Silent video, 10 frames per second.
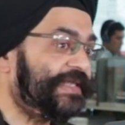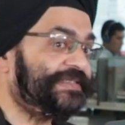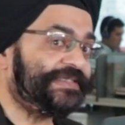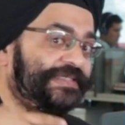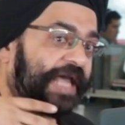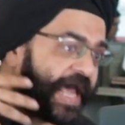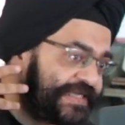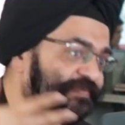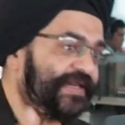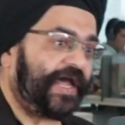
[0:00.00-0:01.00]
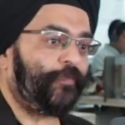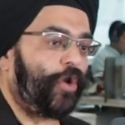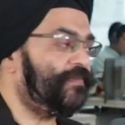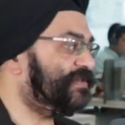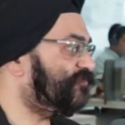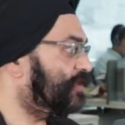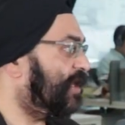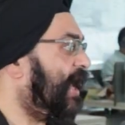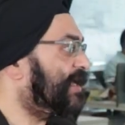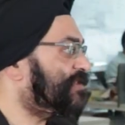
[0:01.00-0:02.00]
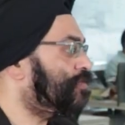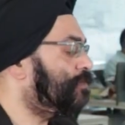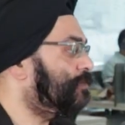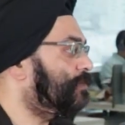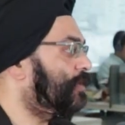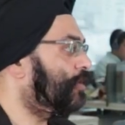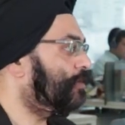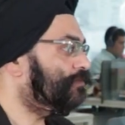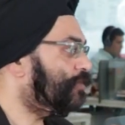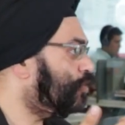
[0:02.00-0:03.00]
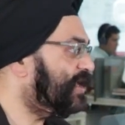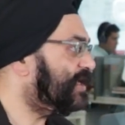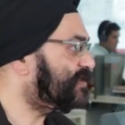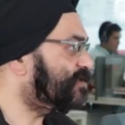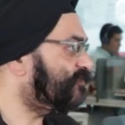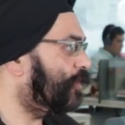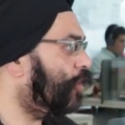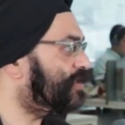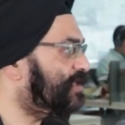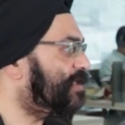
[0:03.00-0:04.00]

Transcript: this has been our promise for the last 2 years since we launched our